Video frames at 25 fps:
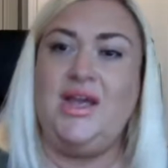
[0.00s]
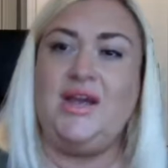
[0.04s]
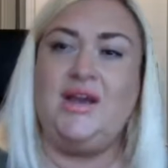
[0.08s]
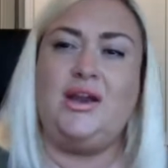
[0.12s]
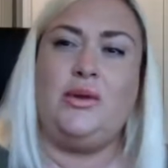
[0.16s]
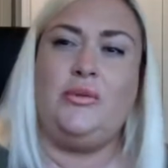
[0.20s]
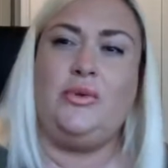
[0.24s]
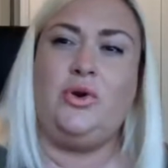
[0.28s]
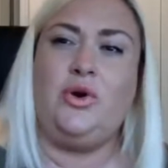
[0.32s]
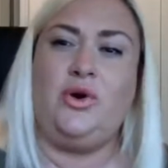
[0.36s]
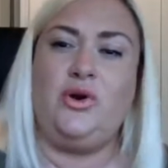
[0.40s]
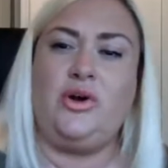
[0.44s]

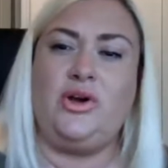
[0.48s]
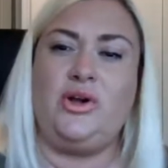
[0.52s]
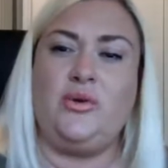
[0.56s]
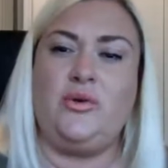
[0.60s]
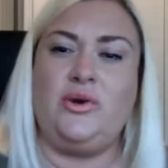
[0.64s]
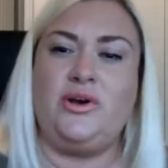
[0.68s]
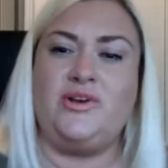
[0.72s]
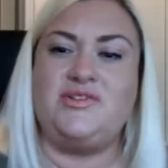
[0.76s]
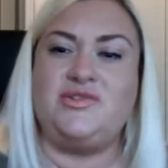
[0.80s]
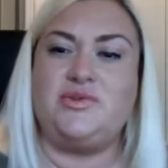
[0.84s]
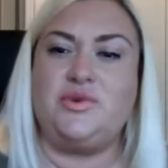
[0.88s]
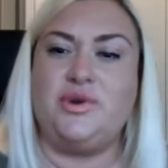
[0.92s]
Now, I'm not
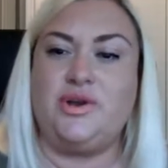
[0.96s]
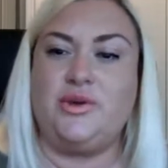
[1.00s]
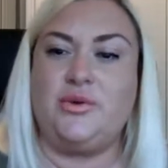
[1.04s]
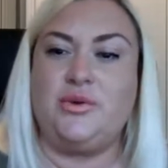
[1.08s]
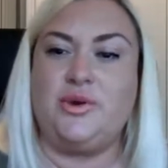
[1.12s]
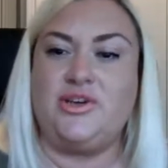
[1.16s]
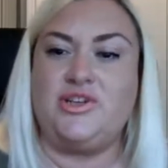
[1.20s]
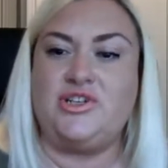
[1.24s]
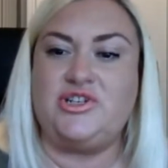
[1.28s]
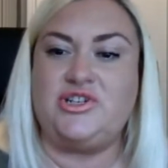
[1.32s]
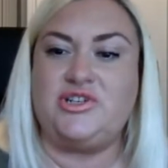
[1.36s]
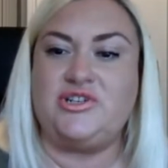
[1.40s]
going to answer any
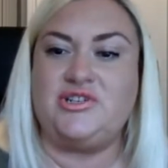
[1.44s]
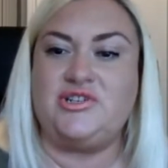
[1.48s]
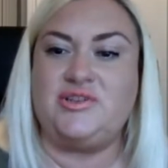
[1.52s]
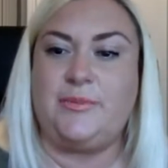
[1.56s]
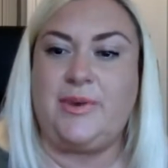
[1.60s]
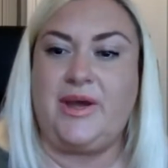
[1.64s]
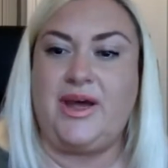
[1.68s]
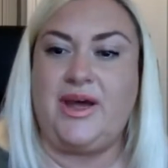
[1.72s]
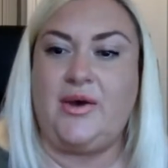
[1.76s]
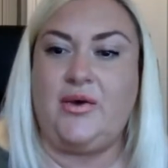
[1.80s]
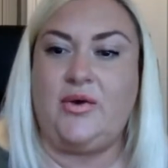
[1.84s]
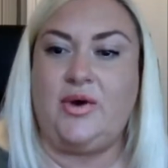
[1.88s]
questions
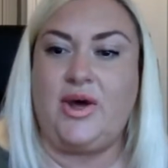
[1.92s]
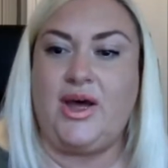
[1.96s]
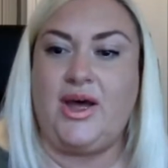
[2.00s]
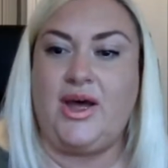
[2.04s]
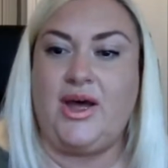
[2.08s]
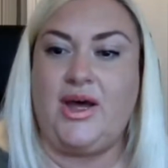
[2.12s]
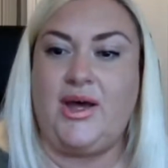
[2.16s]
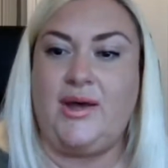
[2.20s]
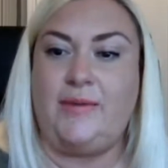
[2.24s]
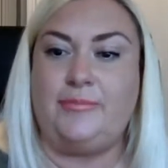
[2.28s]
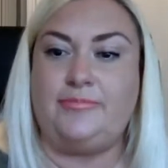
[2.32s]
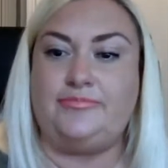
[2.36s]
about
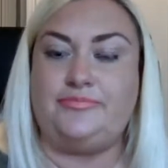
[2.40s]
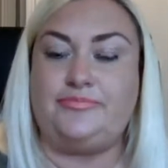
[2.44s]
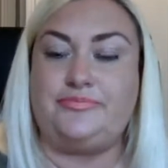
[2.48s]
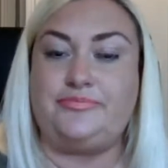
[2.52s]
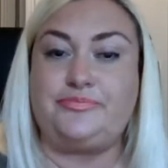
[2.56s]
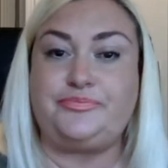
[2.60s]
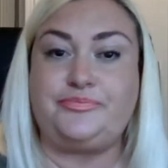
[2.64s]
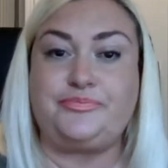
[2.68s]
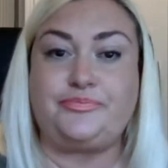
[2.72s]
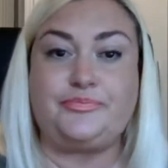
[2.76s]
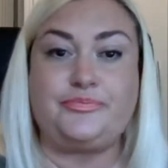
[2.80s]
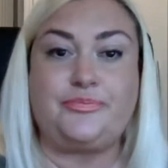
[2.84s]

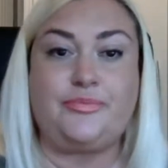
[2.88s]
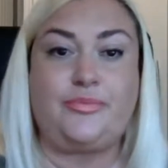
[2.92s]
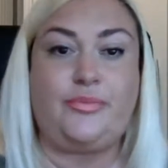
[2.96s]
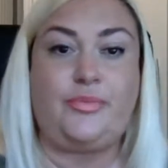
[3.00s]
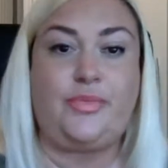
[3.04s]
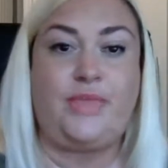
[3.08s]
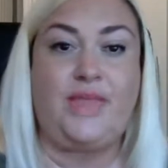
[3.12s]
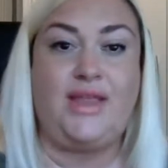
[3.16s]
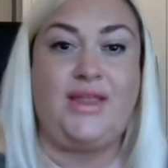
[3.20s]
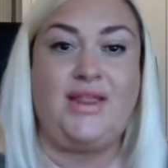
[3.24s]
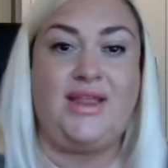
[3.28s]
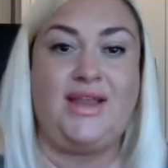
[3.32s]

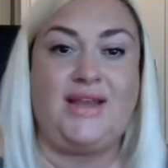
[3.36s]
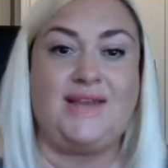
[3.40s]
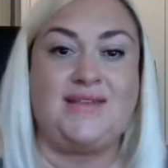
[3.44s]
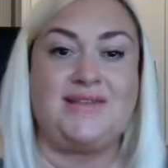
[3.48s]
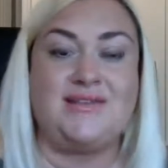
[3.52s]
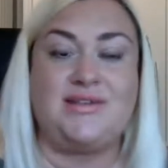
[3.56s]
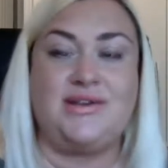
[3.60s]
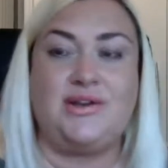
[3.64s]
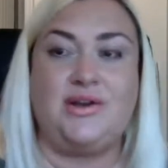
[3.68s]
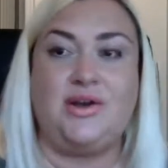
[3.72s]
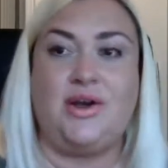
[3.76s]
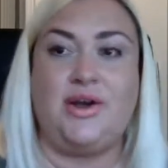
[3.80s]

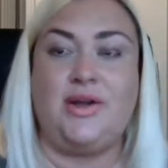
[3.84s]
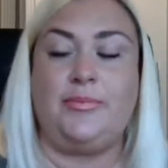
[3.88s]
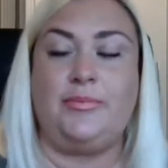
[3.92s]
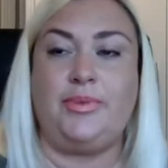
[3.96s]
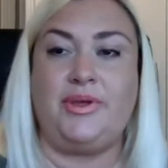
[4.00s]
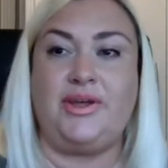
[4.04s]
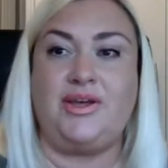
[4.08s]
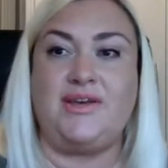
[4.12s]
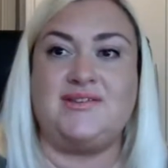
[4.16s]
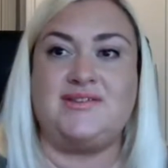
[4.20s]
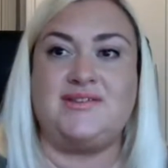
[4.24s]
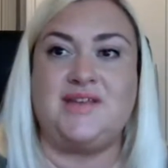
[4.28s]
that tonight
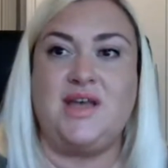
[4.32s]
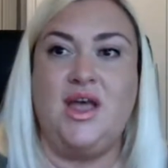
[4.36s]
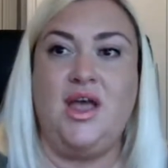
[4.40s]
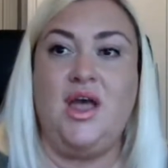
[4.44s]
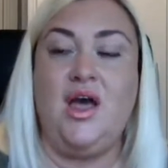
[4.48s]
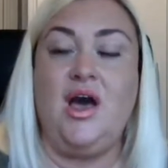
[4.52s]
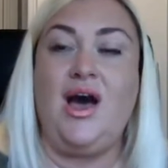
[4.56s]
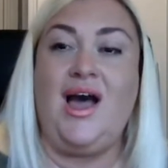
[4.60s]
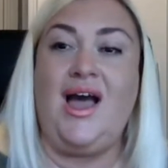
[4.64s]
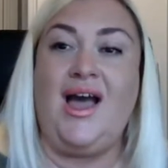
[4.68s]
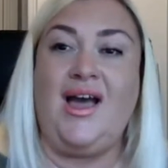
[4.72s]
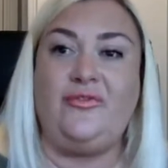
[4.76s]
because
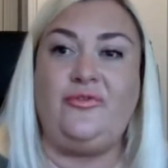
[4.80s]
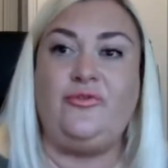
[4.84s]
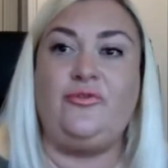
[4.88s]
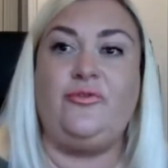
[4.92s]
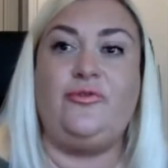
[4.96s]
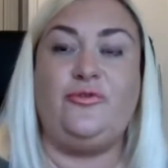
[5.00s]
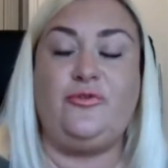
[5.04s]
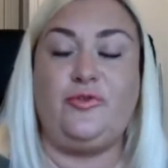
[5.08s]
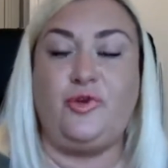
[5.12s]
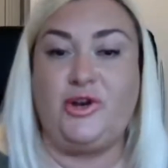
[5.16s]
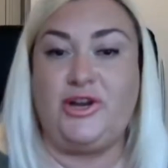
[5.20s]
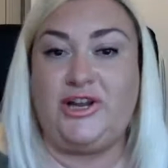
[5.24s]
I
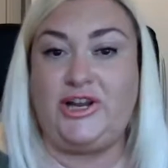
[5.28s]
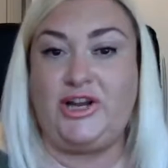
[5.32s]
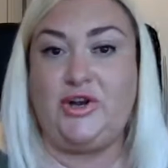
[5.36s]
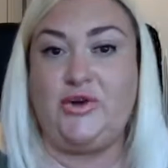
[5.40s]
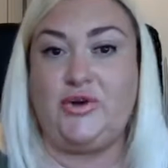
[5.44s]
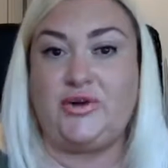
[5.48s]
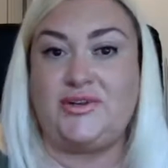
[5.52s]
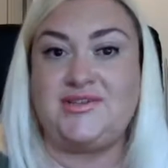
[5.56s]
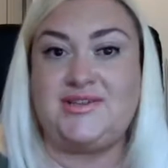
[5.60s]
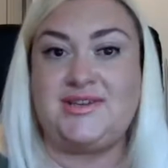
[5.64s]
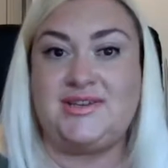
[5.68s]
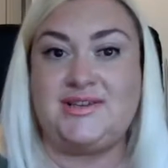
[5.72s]
haven't fully
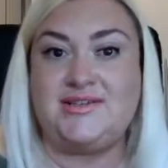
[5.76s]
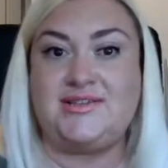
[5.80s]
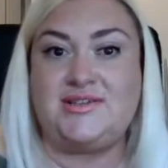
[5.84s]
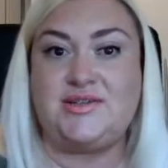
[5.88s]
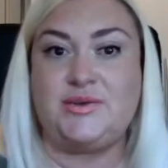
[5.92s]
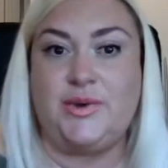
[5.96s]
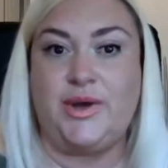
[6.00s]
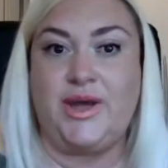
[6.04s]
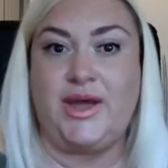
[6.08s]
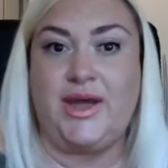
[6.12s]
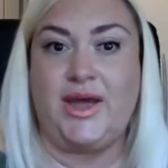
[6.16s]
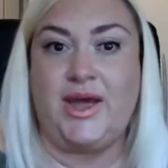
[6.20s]
looked
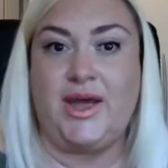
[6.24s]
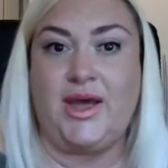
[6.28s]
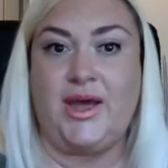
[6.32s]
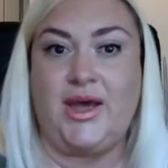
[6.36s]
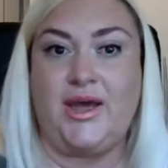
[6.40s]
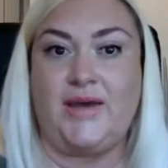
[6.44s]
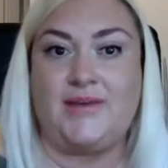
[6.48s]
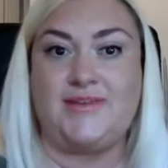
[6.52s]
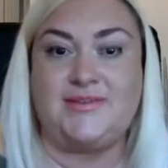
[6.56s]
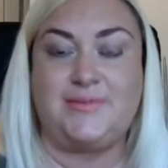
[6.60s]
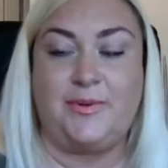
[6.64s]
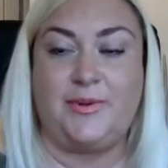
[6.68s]
into it,
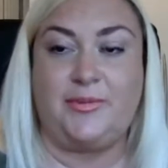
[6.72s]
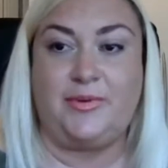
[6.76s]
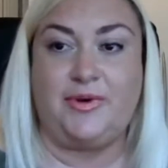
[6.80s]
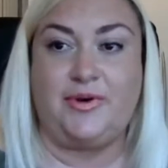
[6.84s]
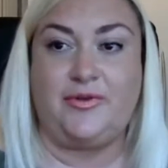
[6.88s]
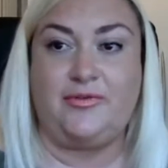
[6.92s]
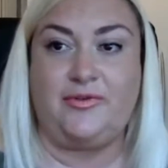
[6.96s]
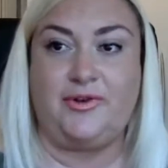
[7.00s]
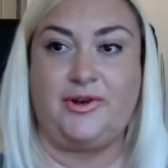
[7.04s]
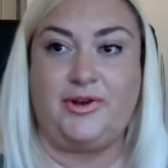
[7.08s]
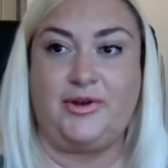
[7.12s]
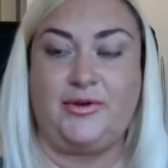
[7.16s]
to be
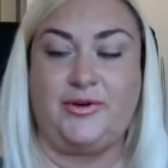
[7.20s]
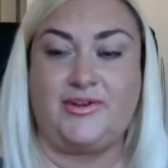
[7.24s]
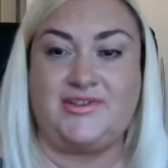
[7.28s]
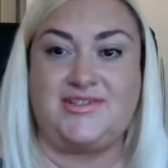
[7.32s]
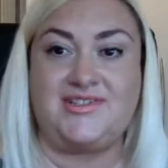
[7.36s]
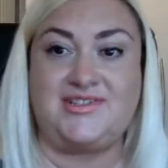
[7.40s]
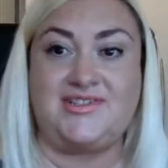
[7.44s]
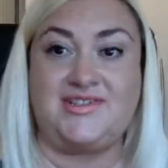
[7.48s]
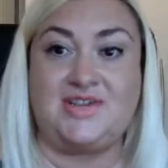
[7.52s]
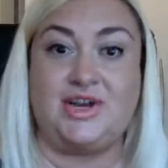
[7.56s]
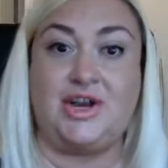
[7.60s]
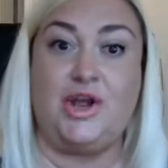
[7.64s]
perfectly
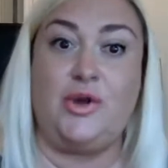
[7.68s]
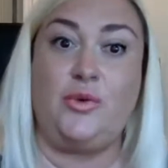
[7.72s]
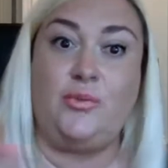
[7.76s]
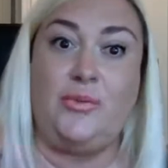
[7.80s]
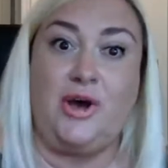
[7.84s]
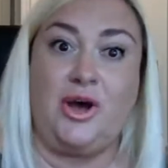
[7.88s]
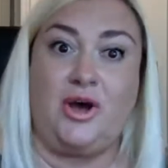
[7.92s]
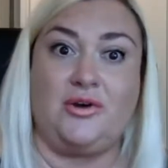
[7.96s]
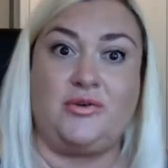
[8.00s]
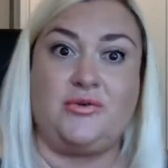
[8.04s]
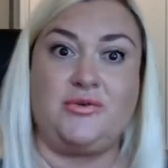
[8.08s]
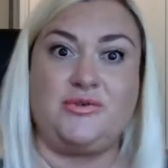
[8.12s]
honest, because I know
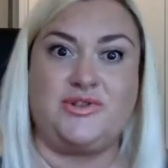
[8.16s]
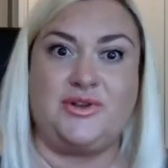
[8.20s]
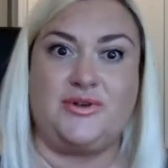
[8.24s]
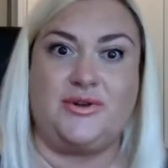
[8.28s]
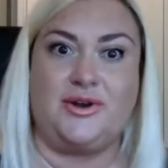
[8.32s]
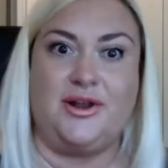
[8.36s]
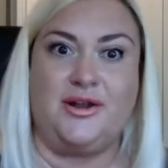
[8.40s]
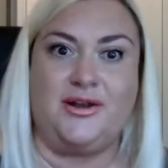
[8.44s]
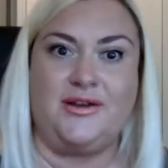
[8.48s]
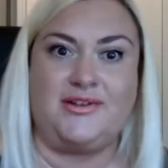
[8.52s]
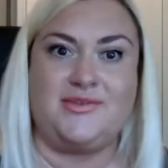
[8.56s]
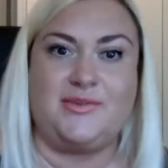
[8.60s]
Mark was
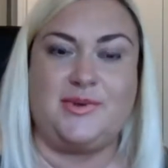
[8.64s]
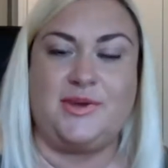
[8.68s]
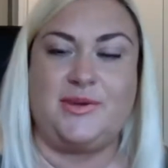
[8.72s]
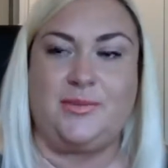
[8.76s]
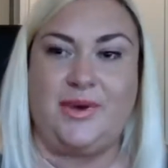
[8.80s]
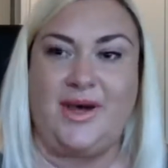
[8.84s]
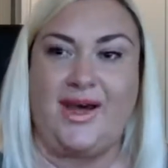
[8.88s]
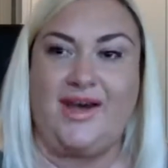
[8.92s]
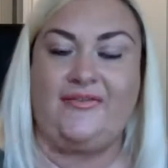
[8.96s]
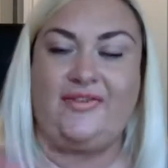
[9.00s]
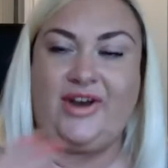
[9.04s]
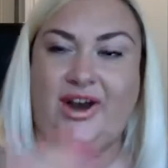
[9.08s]
on last
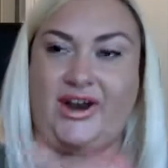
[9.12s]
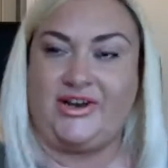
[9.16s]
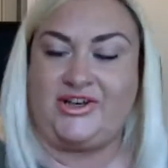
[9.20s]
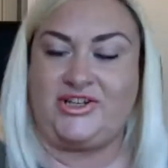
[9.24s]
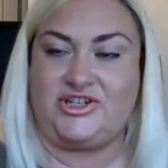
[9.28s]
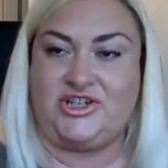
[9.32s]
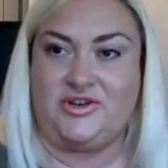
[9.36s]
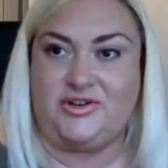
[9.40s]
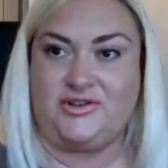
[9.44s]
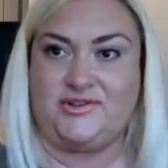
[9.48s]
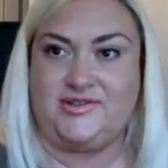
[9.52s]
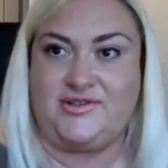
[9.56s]
week, but I haven't had
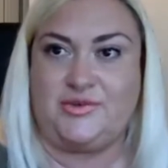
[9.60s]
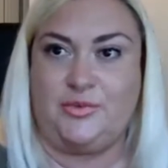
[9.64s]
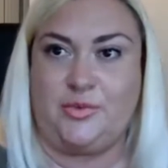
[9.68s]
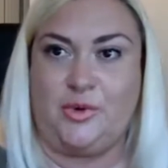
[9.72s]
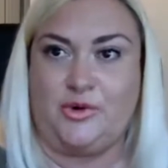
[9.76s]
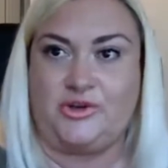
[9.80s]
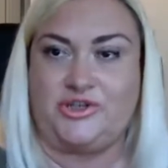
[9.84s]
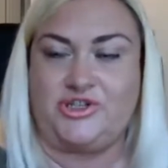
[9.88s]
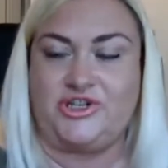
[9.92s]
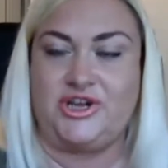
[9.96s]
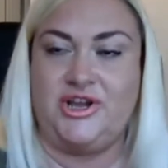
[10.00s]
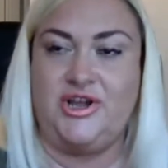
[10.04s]
a chance to
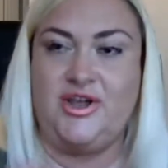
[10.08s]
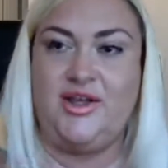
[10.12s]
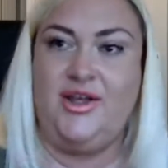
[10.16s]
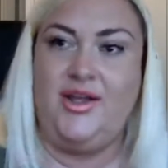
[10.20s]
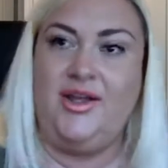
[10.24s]
watch